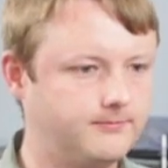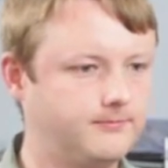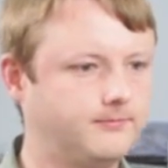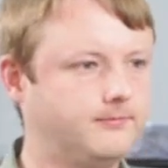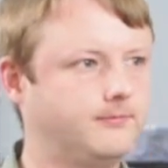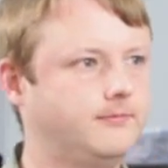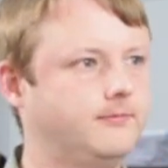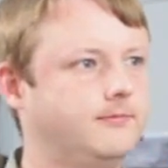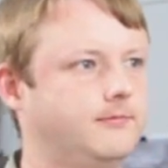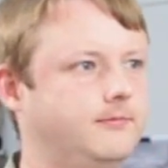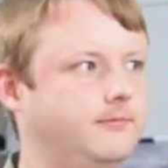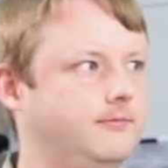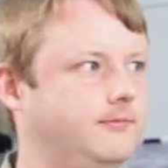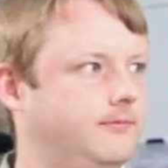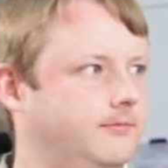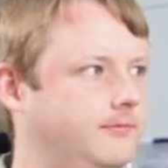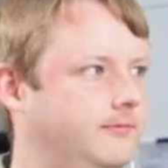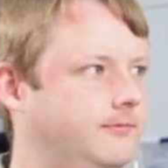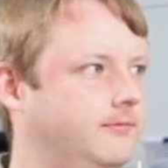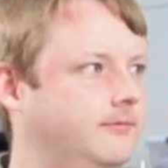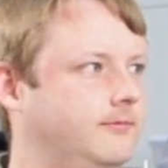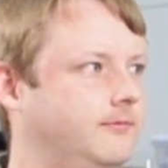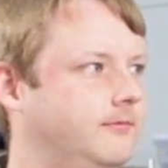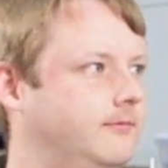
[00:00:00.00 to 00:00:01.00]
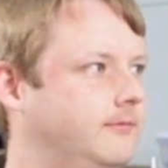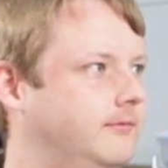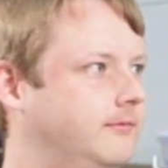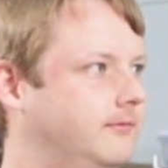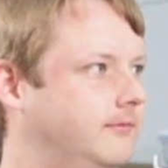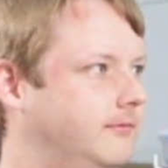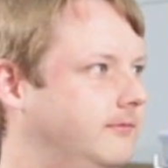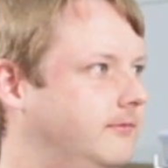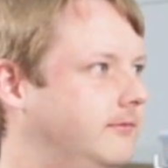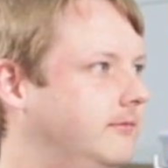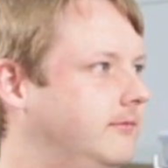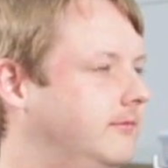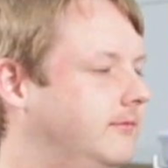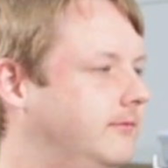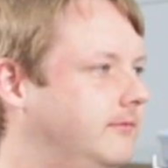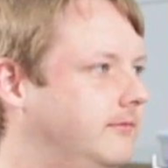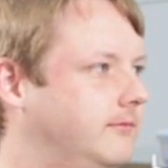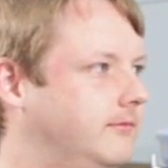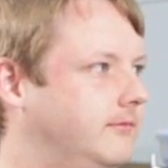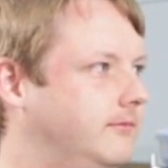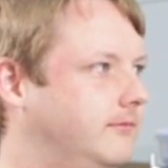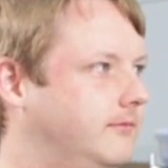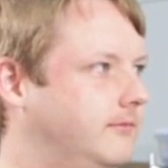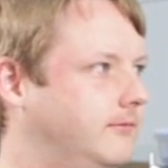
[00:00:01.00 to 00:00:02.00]

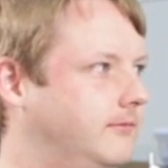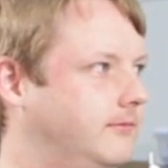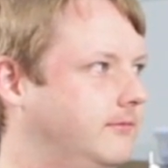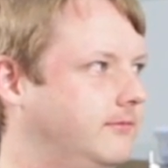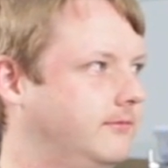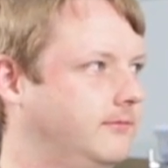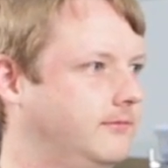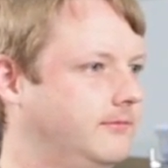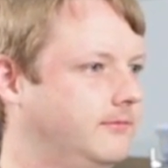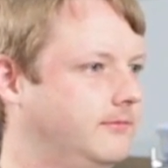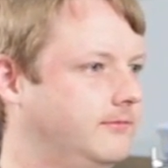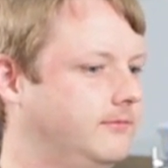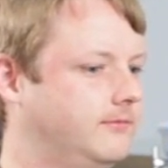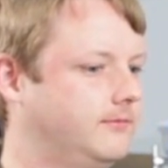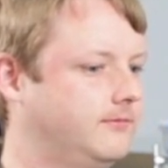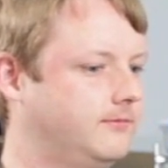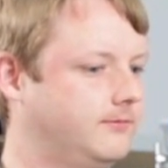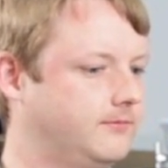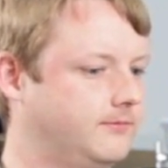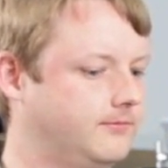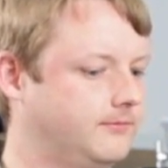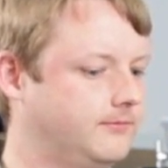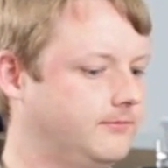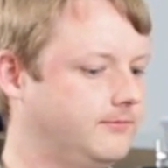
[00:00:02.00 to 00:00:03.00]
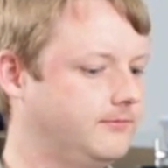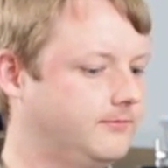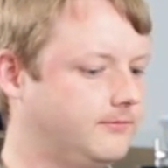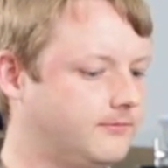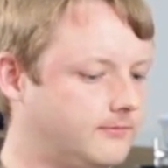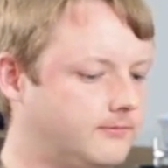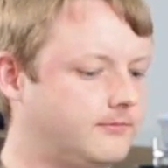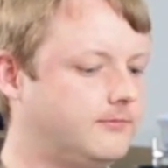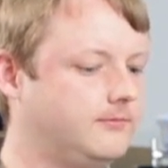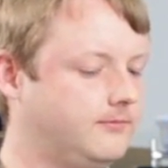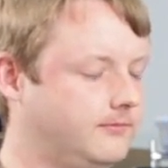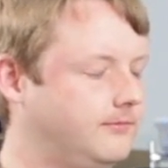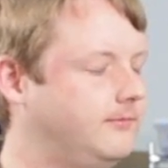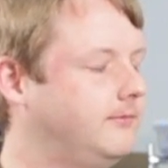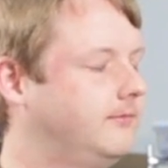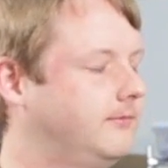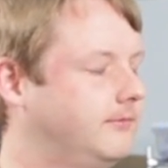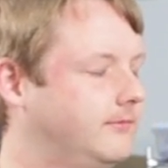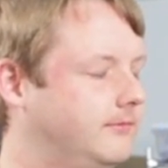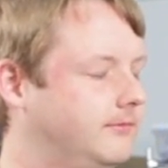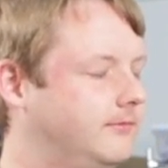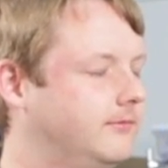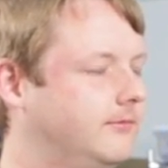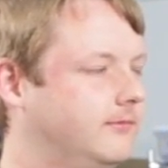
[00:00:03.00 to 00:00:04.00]

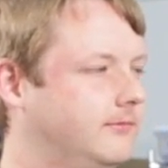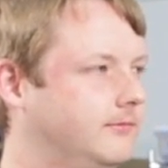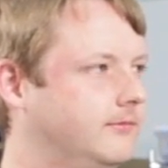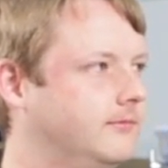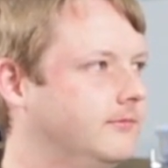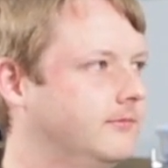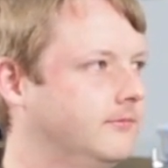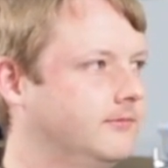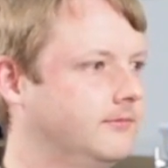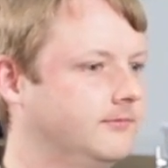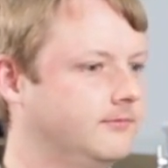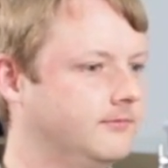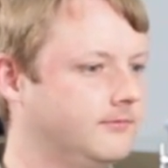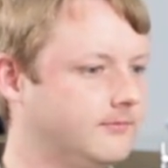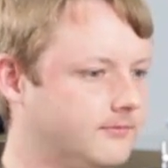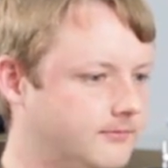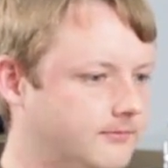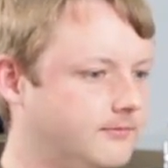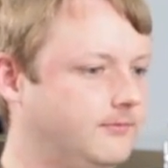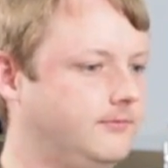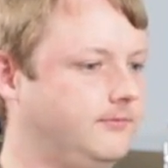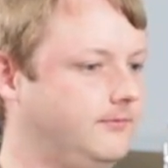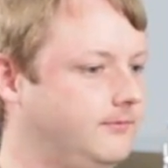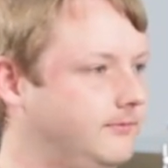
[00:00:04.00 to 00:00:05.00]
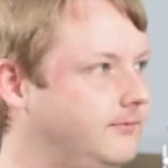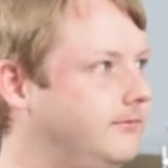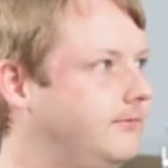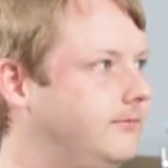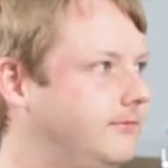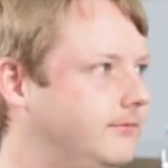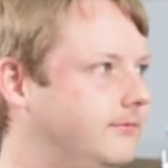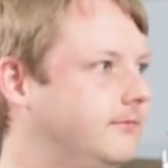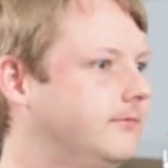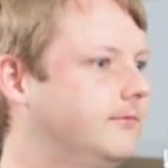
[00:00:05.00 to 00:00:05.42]
(silent)